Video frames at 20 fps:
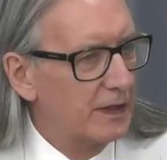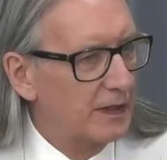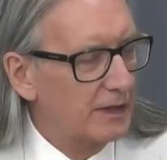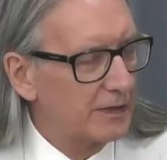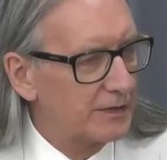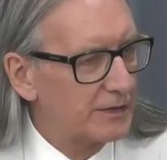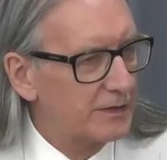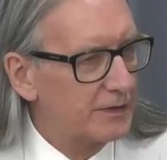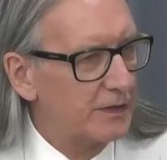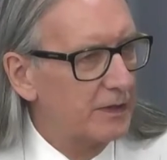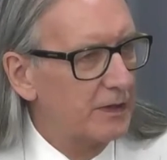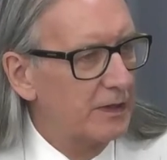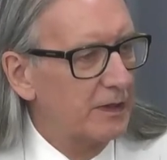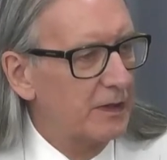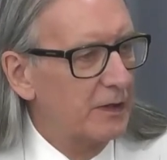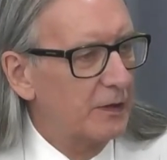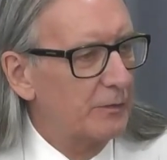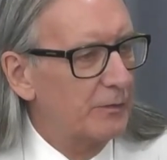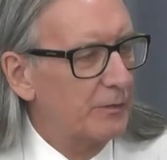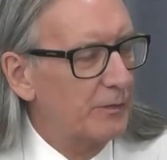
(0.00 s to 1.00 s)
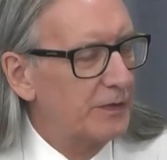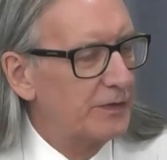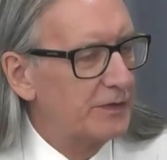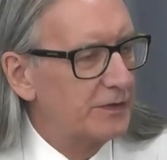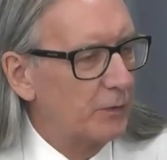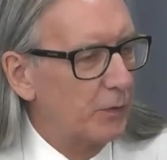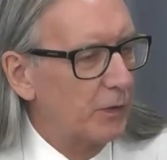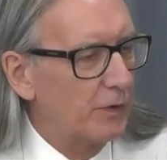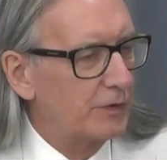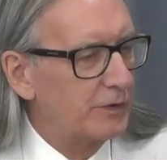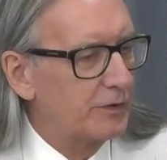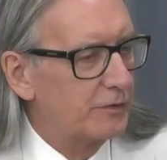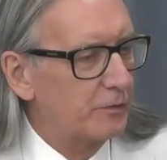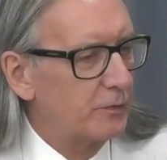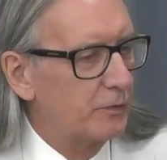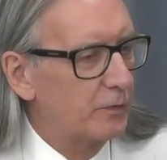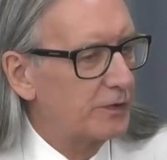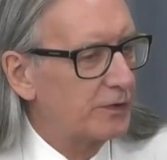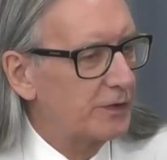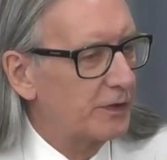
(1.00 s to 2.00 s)
Yes. Mr. Watt
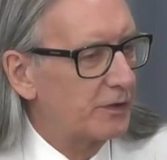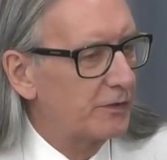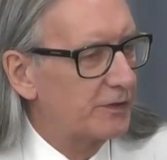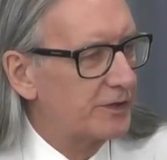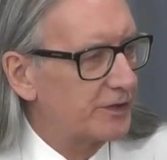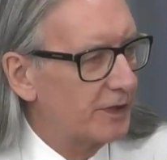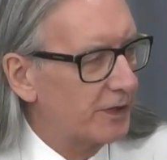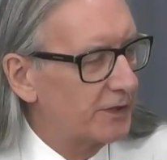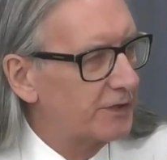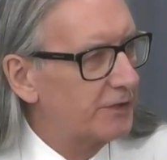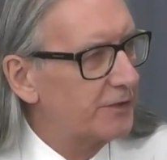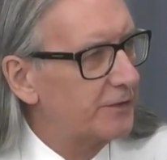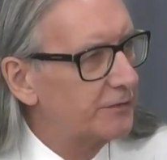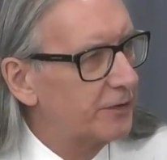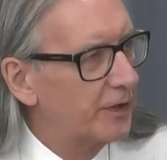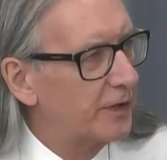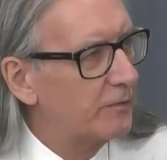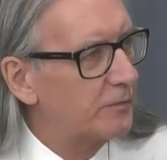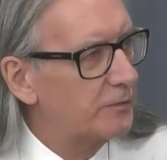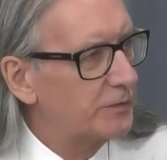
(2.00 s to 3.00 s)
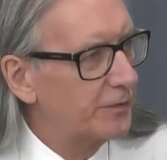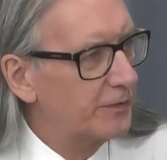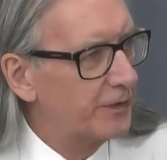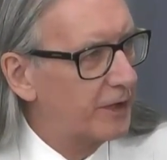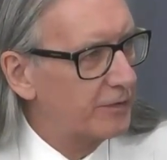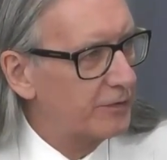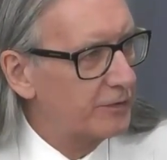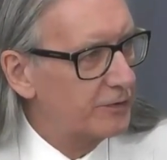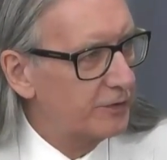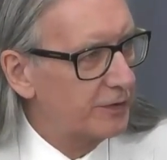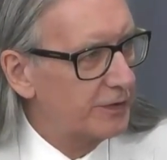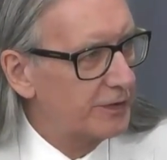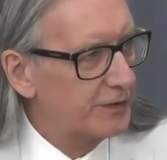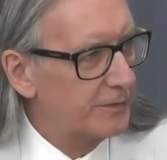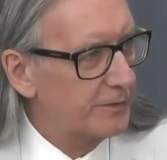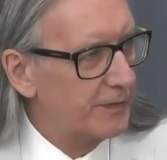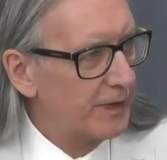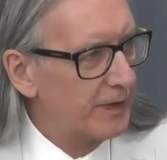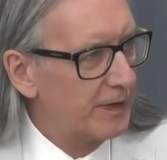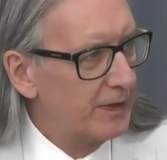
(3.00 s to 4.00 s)
was a consultant for a number of
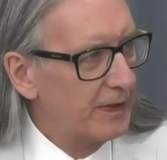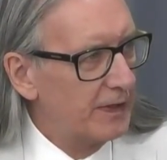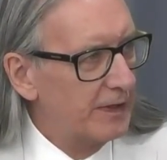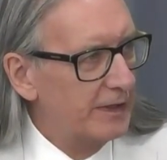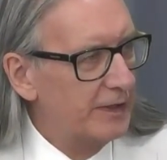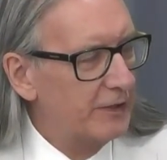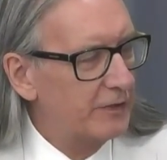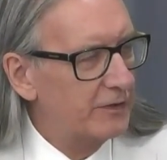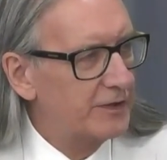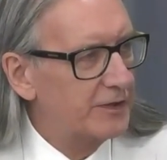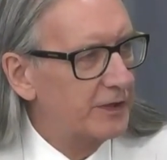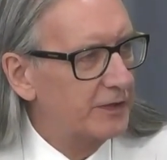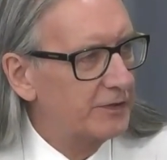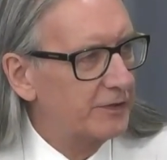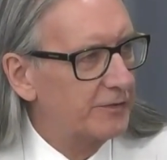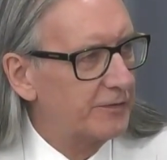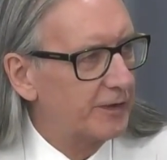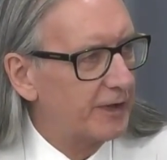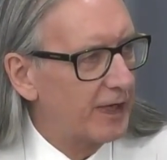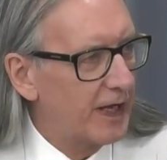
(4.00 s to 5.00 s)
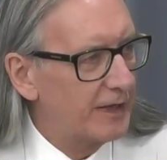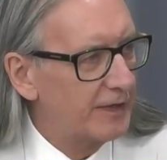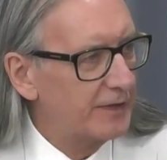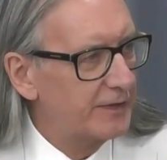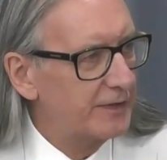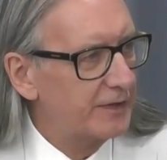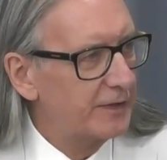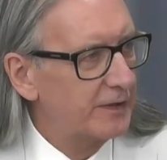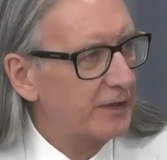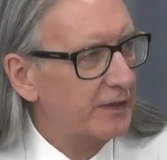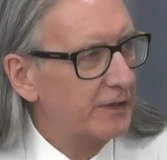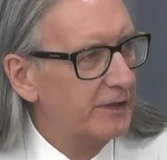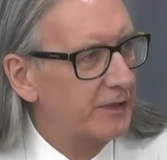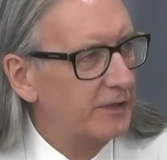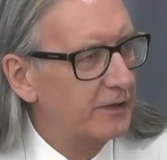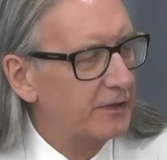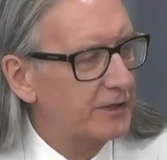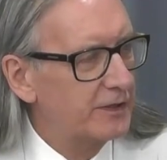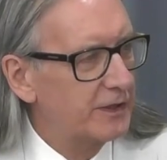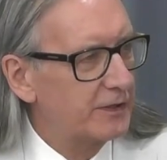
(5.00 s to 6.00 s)
countries. He consulted for Canada, he
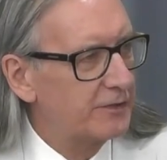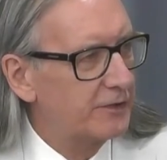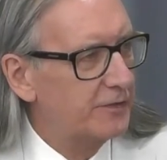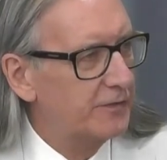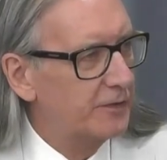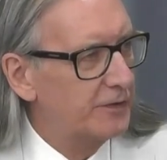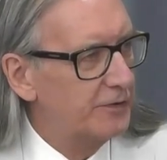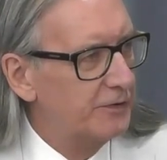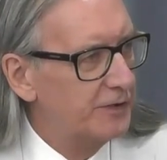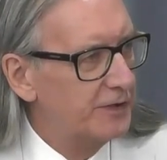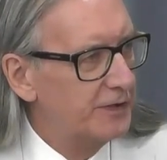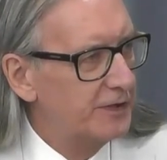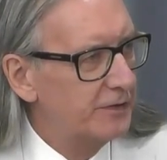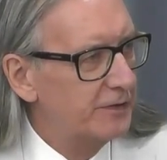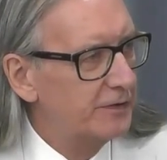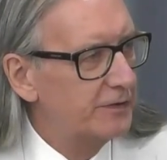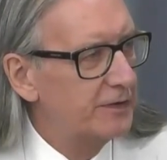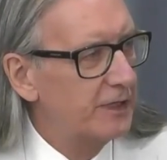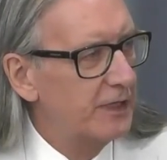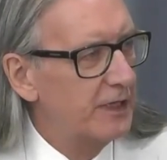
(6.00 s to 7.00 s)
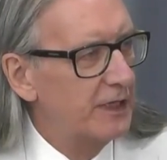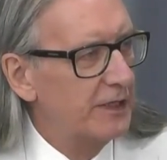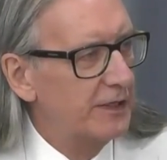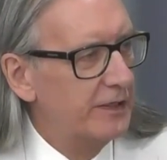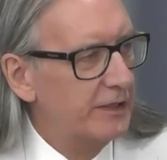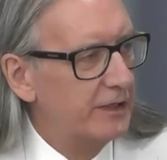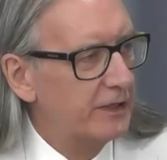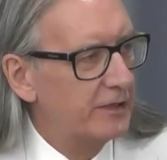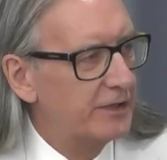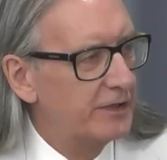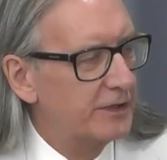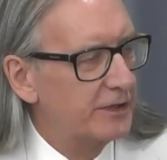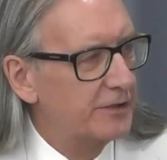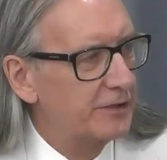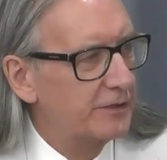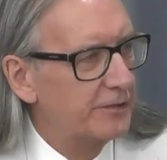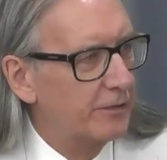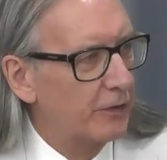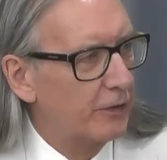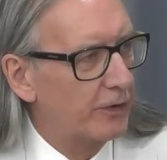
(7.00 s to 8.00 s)
consulted for New Zealand, he
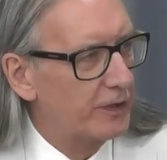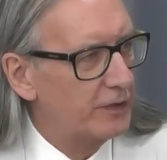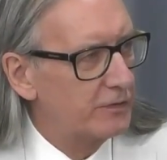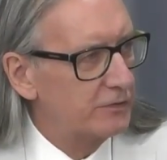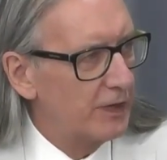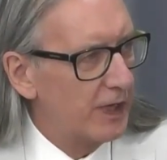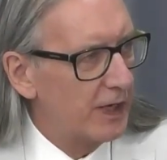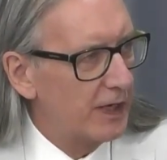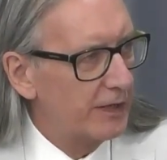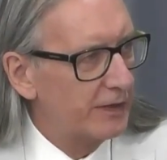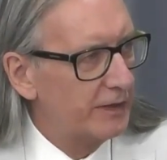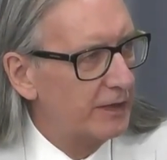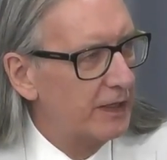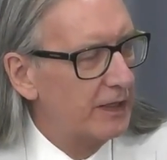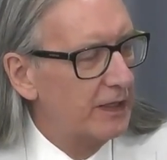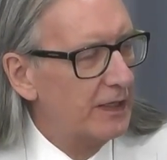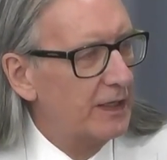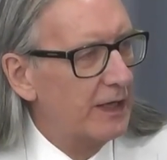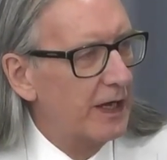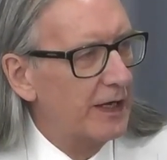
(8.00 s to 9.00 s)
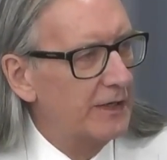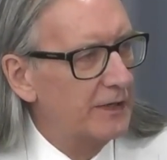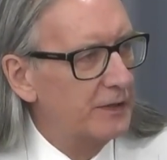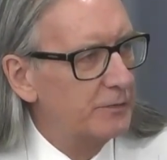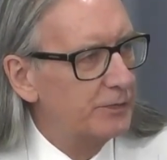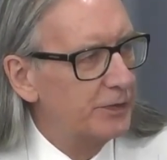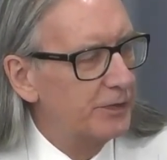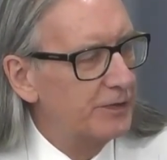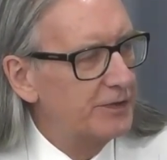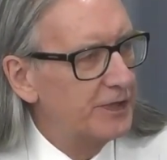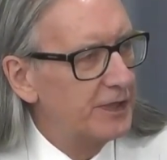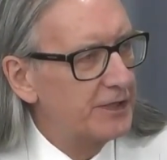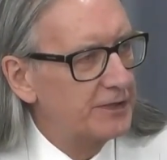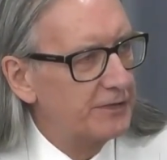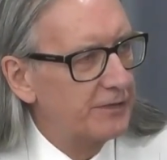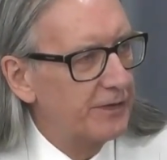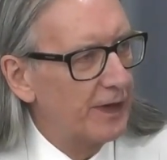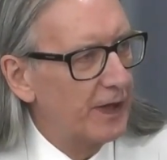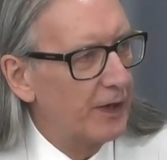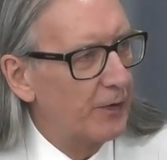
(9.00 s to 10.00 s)
consulted for Iran, and in the
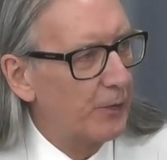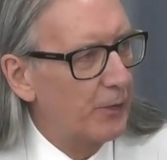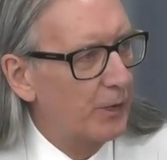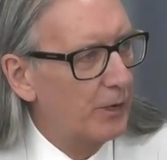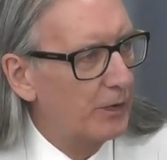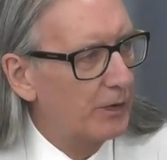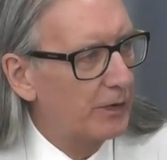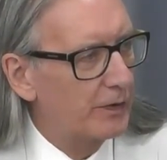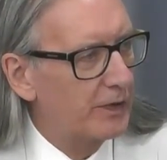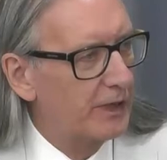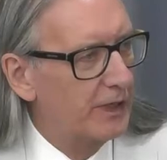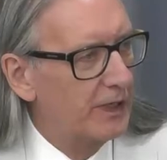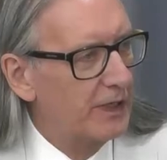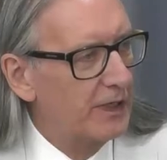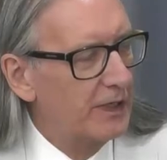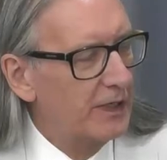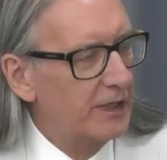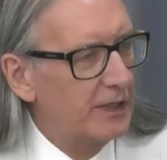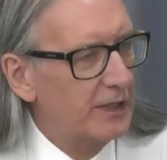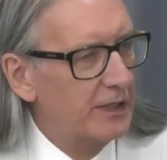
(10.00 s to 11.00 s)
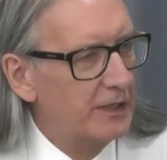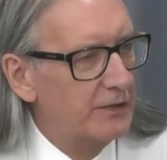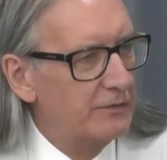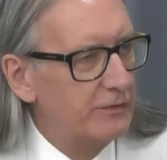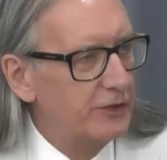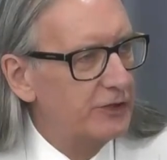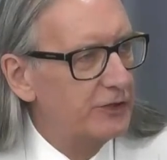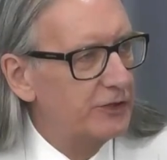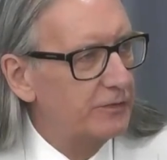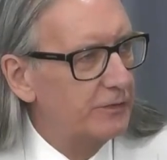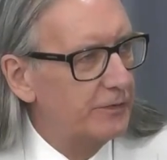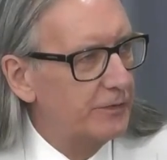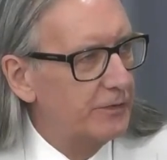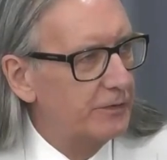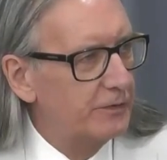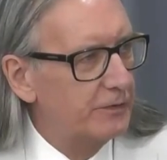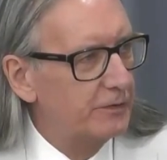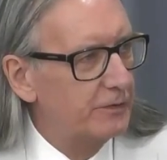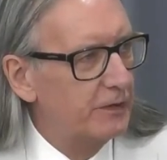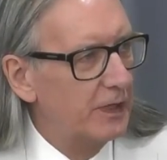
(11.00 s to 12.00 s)
process of that work, he reached a
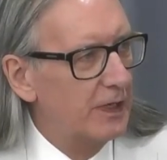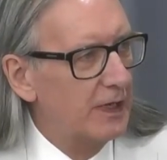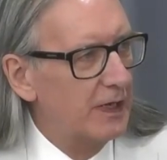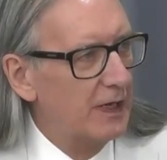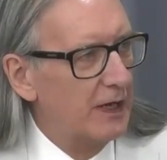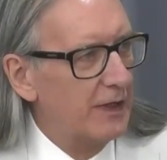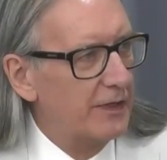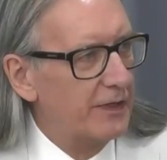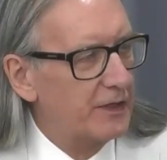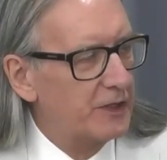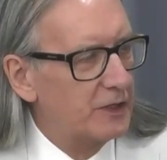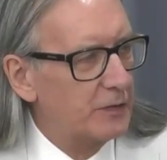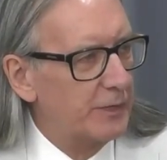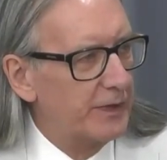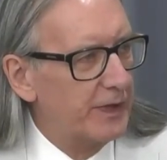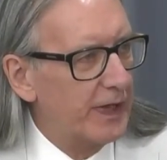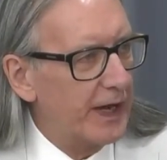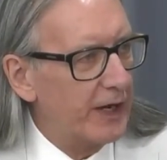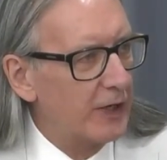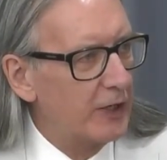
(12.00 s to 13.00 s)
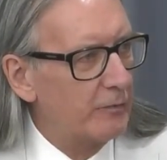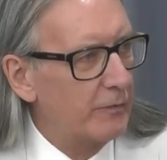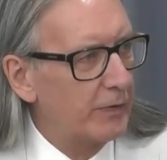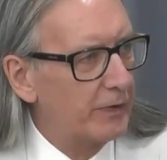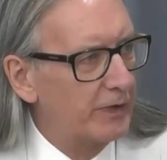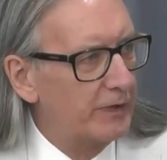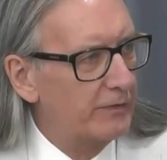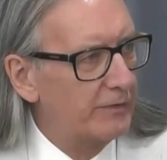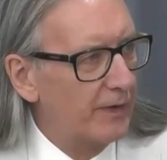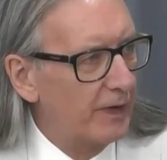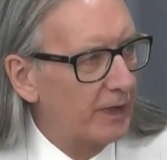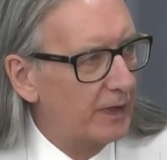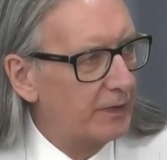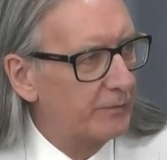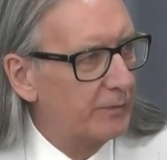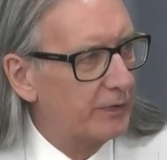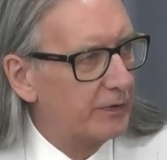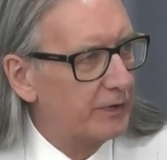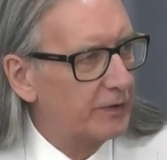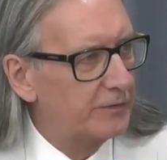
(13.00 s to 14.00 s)
view that to be economically
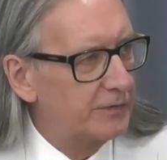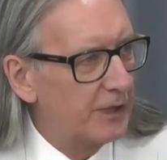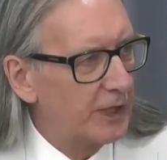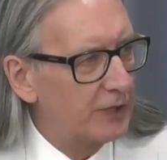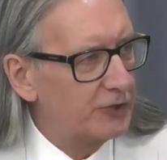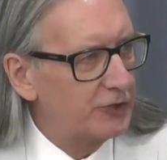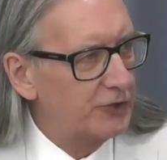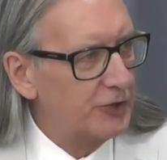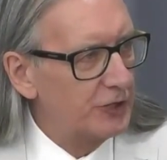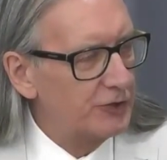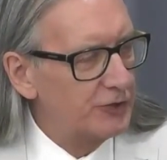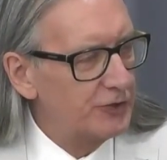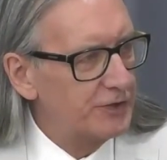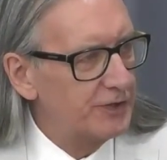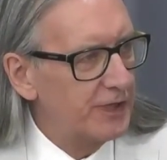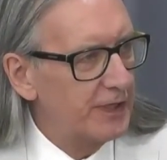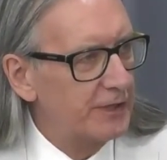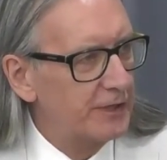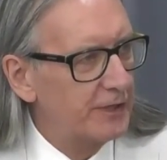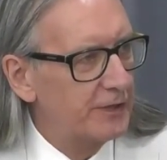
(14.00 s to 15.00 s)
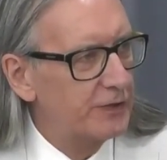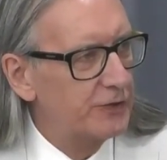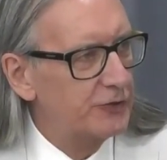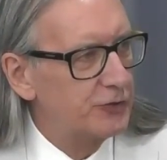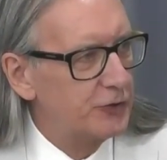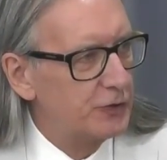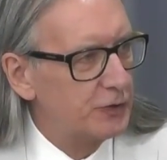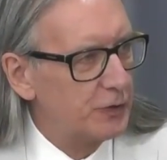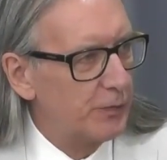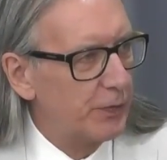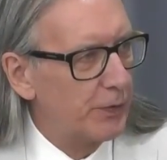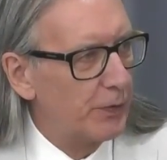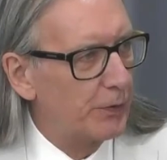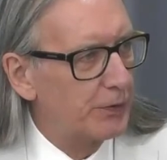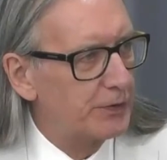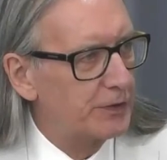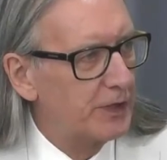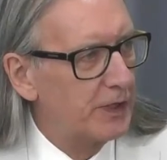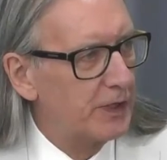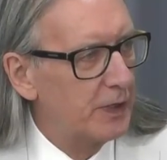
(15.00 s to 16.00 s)
viable, a fractionation centre should
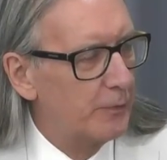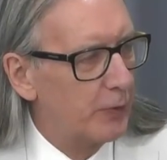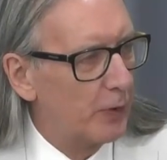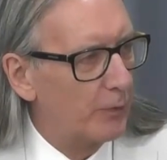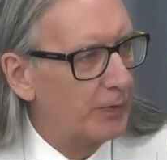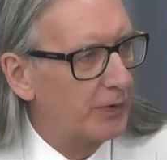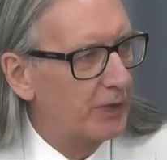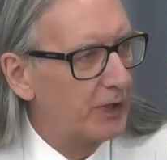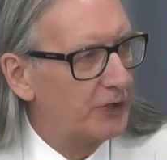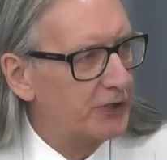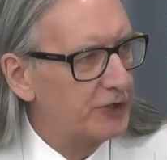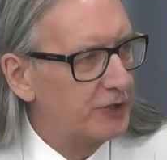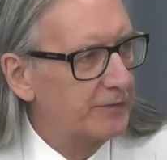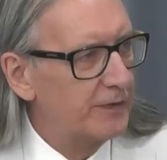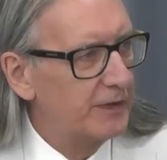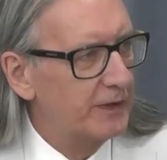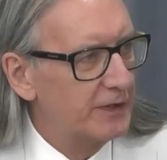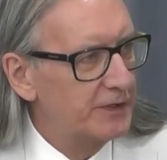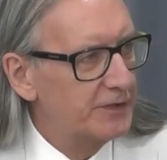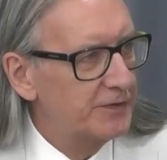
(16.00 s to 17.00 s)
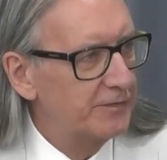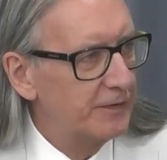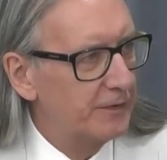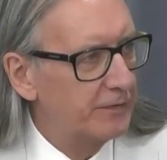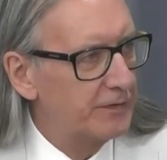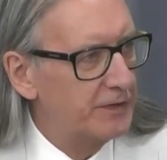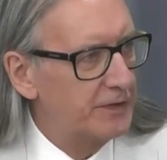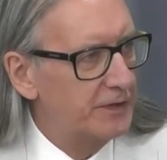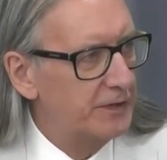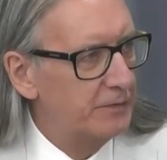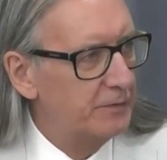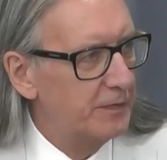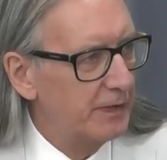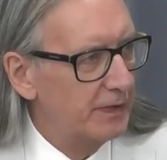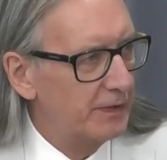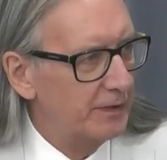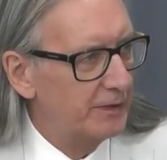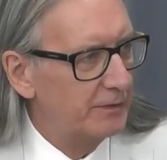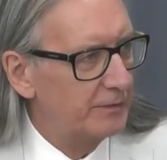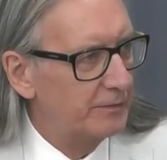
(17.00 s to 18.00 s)
support a population of at least 15
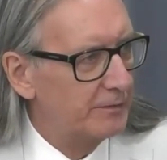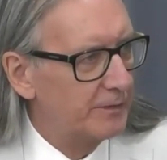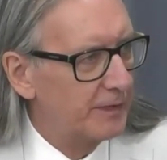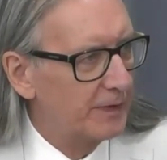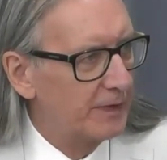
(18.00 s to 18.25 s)
million.